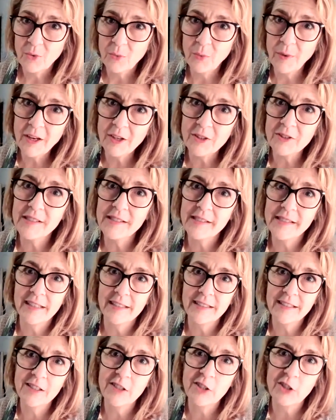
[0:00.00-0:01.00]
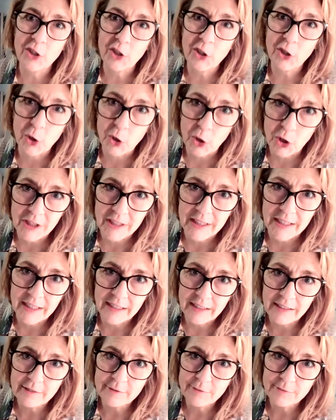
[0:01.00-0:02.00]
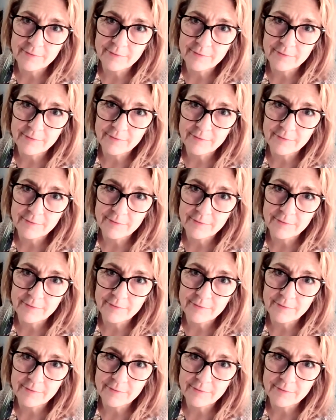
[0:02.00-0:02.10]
we are standing securely